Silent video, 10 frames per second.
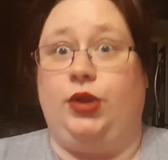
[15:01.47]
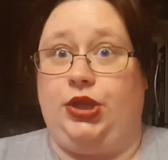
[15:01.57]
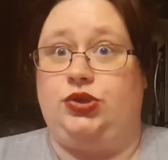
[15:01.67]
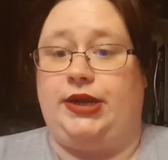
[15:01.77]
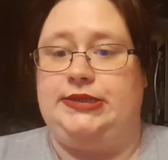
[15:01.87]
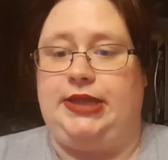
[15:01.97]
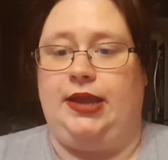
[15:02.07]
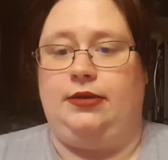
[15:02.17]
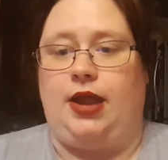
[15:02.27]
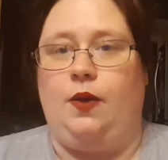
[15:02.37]
really dry
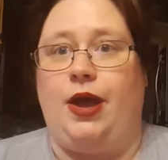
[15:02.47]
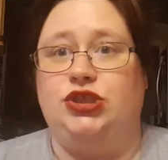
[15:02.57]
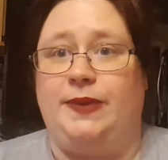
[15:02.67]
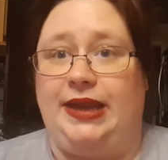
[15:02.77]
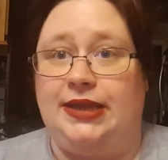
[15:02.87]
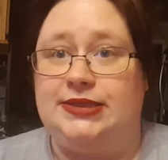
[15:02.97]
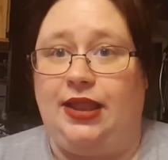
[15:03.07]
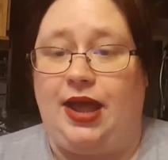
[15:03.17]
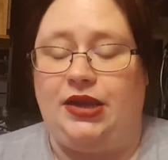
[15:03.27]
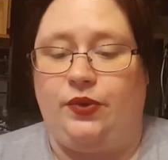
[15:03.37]
skin. I wash my hands a
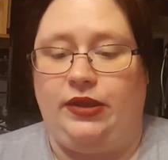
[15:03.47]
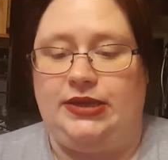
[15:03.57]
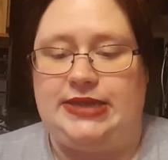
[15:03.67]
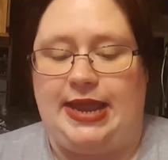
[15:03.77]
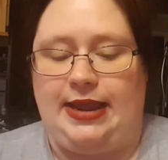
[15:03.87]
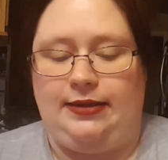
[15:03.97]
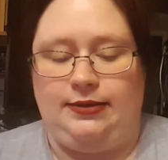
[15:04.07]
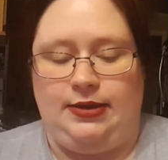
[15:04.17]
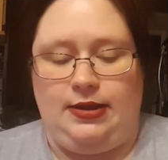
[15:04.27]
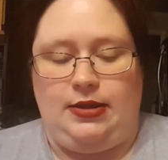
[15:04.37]
lot during the day
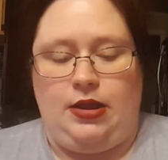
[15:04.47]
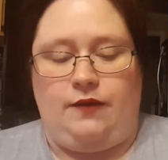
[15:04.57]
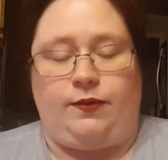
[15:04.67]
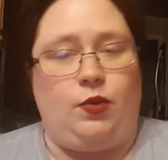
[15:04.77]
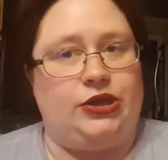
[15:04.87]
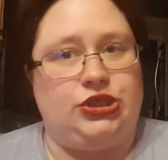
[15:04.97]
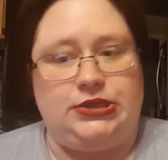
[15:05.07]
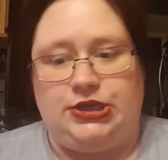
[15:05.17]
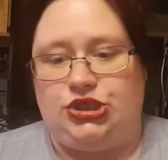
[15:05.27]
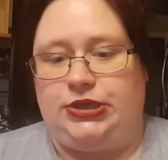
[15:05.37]
from washing
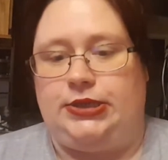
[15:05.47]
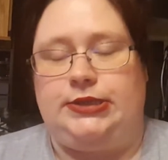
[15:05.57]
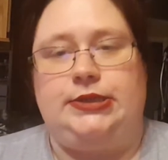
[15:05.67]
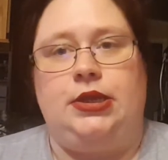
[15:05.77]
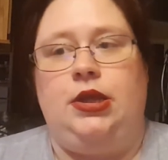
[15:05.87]
dishes,